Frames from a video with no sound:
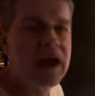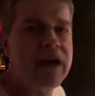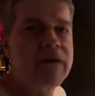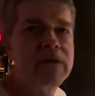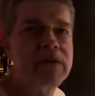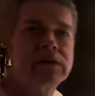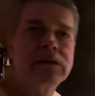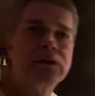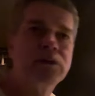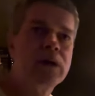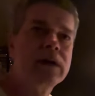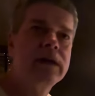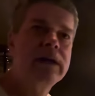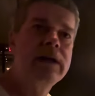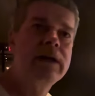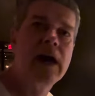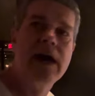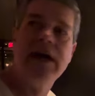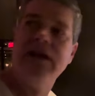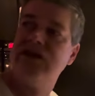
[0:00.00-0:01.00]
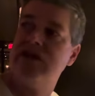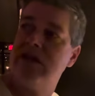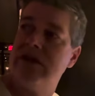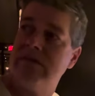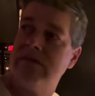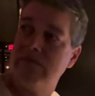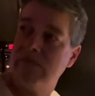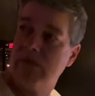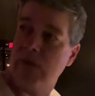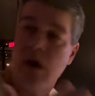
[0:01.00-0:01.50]
Everyone's really nice
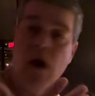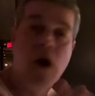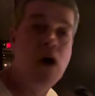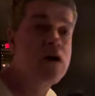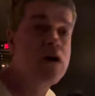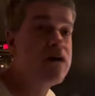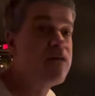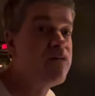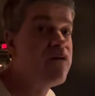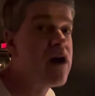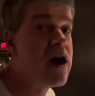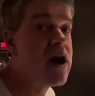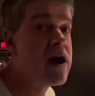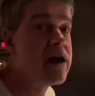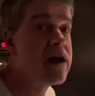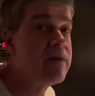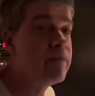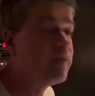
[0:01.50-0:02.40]
and hard to find.